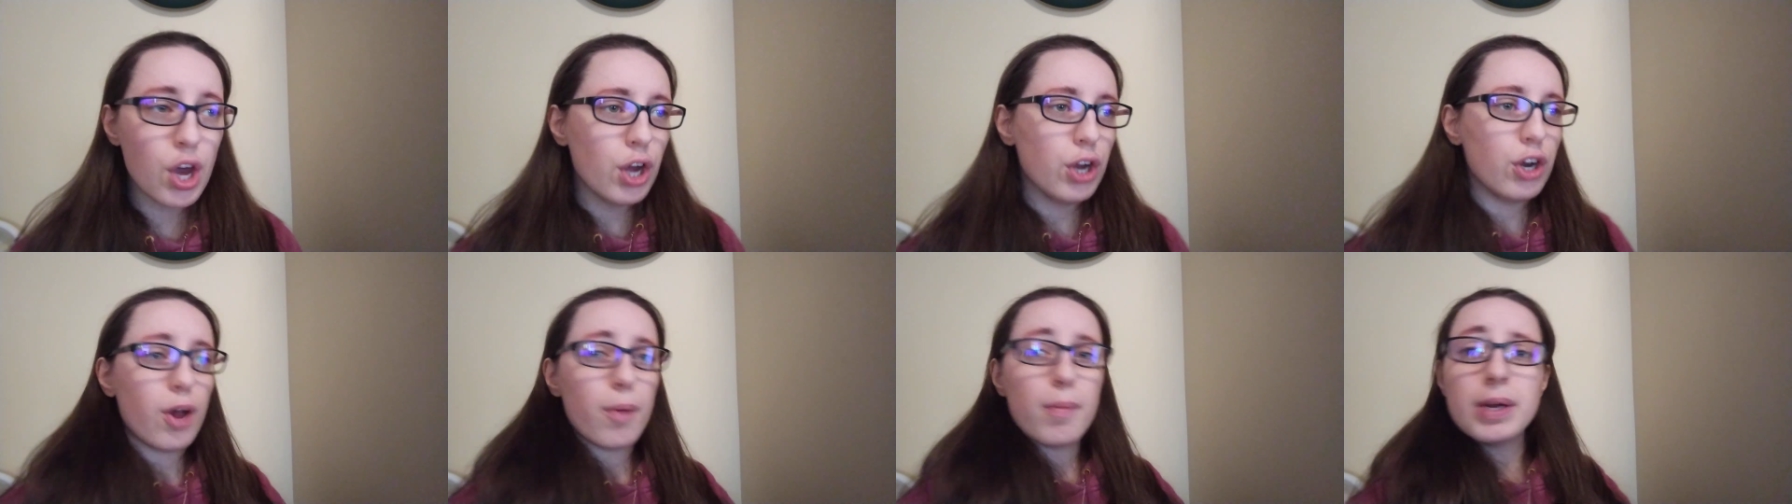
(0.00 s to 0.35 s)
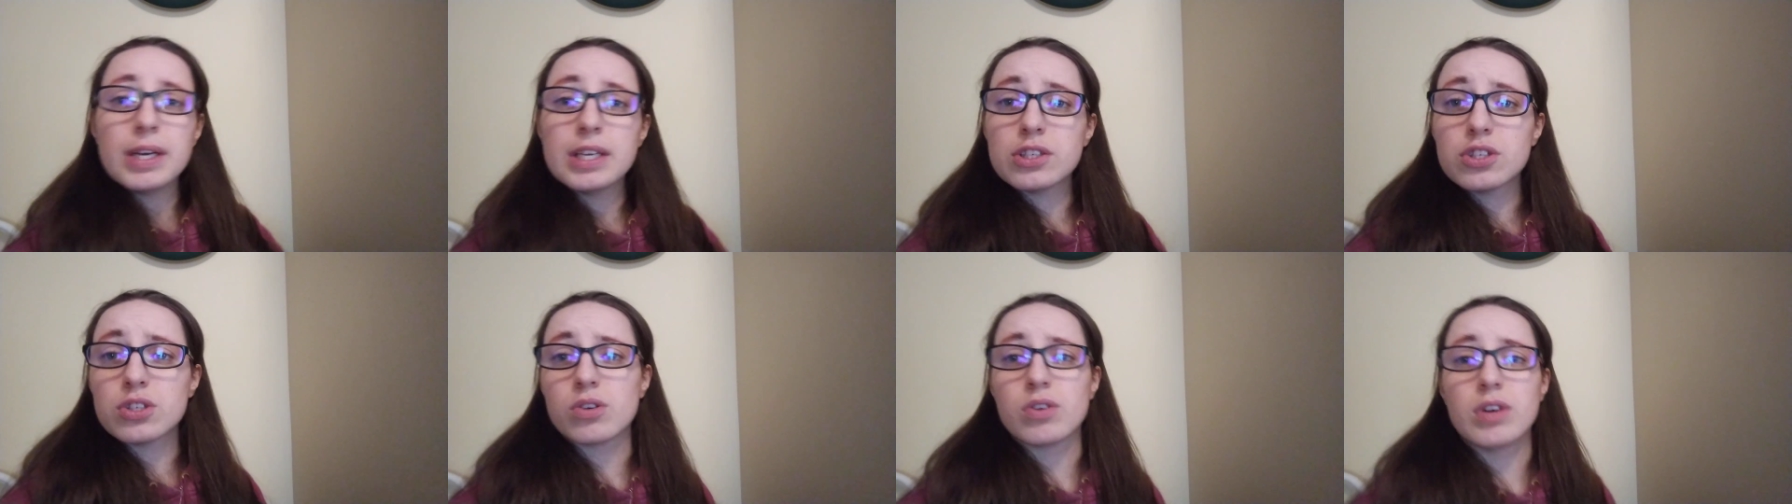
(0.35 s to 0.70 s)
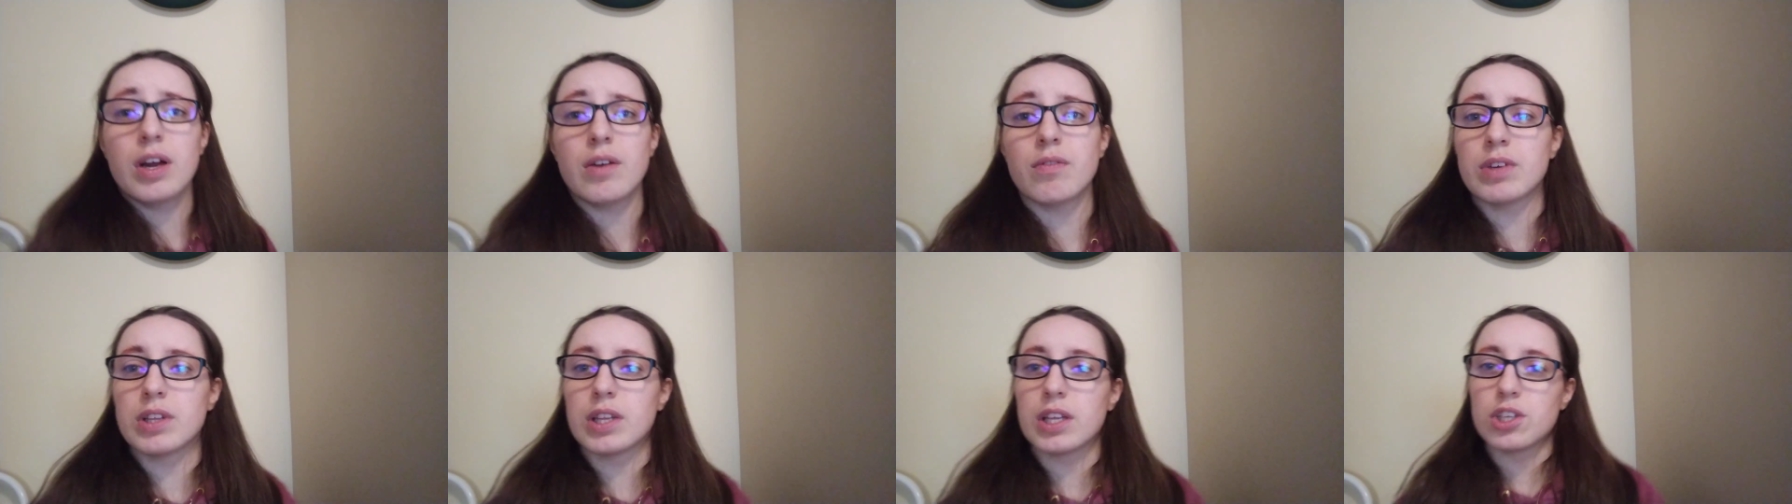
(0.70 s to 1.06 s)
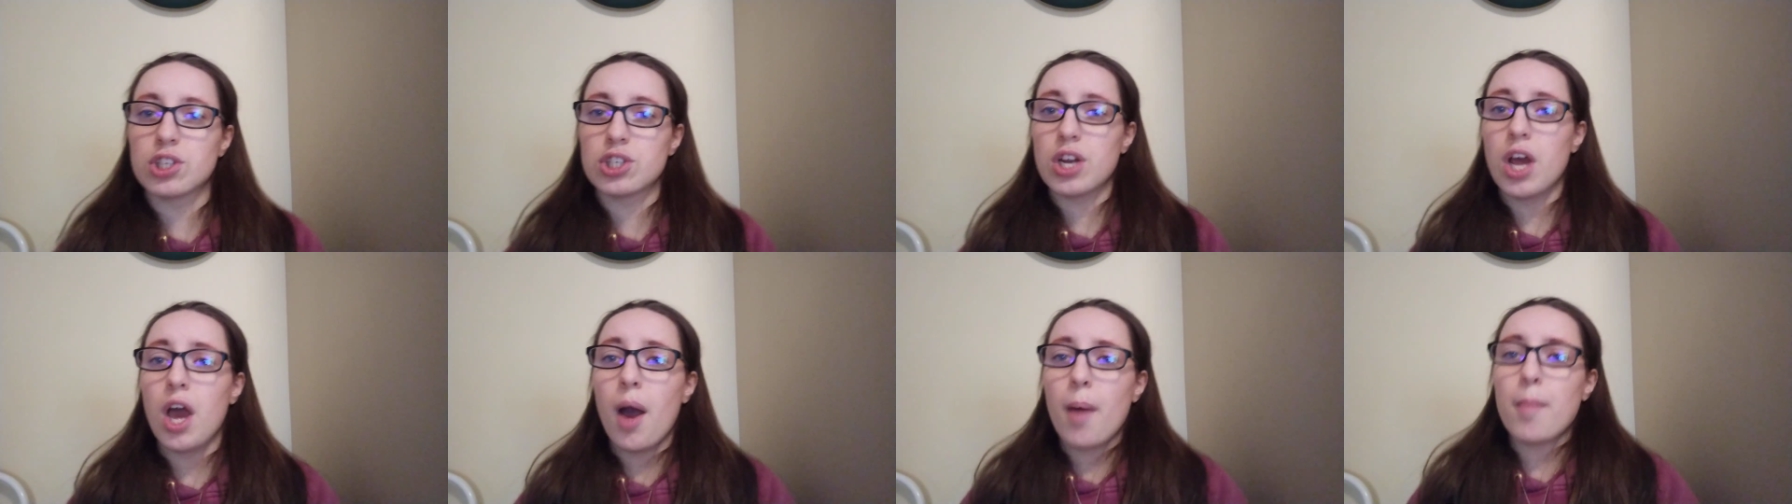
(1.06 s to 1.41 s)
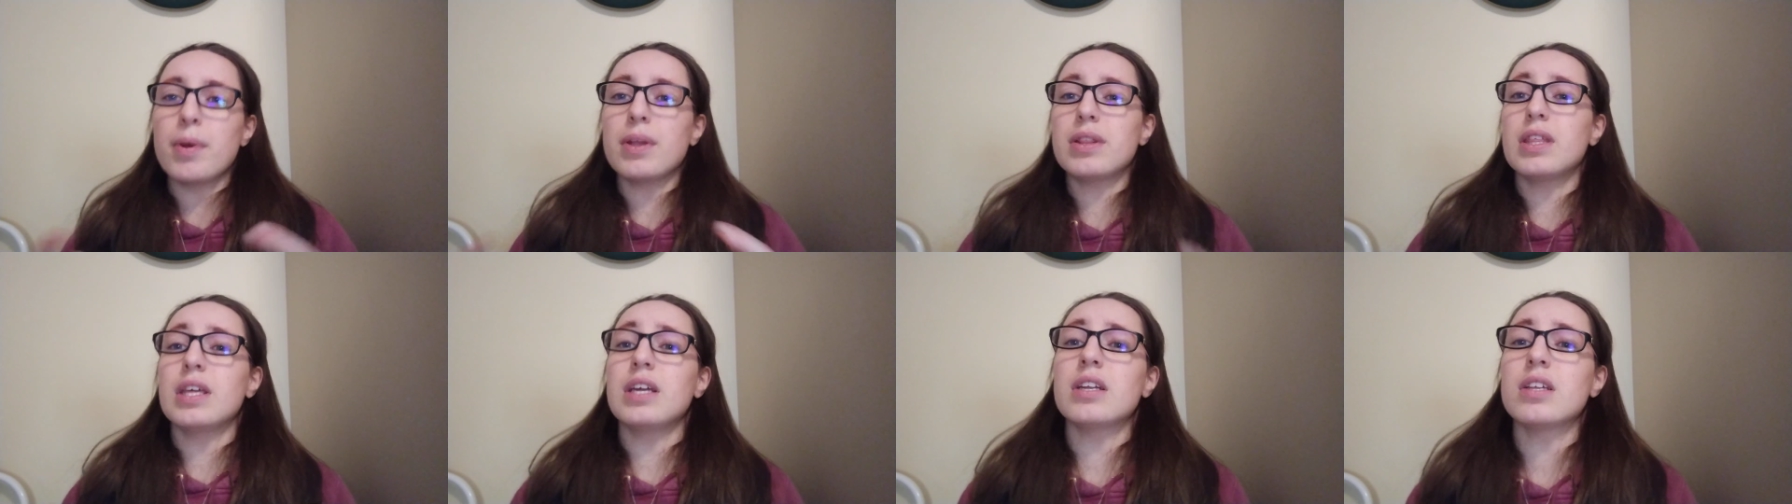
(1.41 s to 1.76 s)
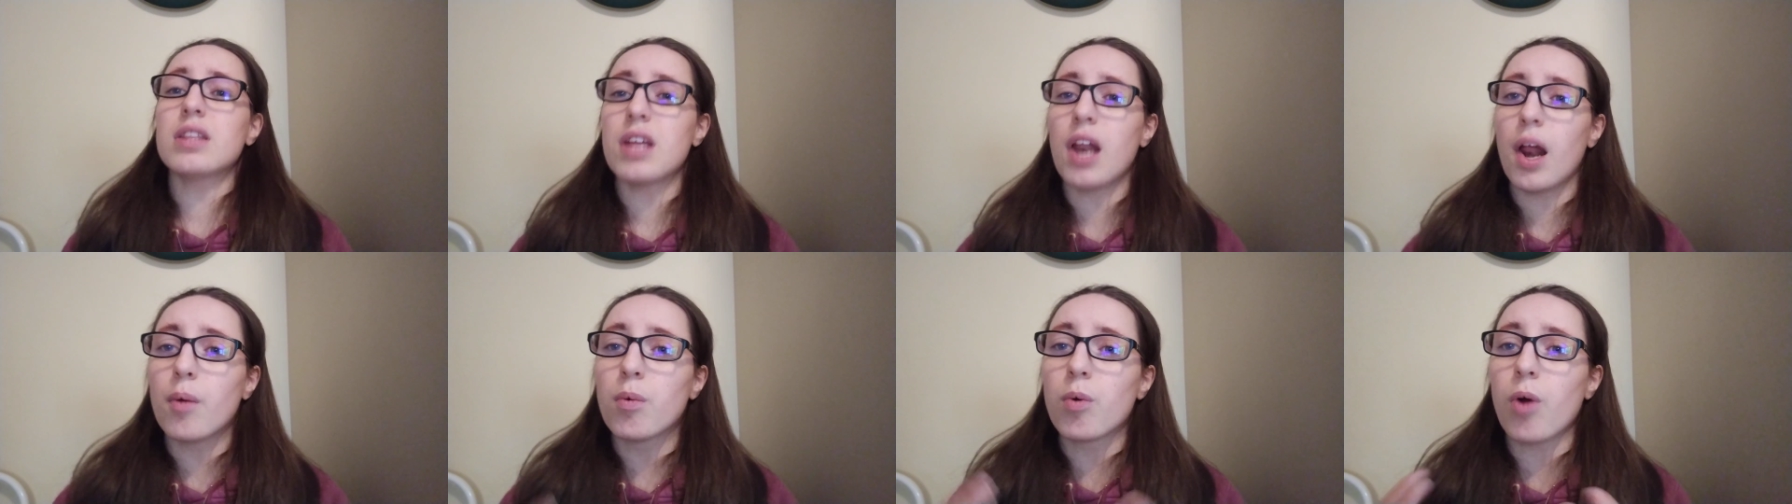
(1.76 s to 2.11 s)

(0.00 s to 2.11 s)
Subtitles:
You may disagree on religion. But at the end of the day,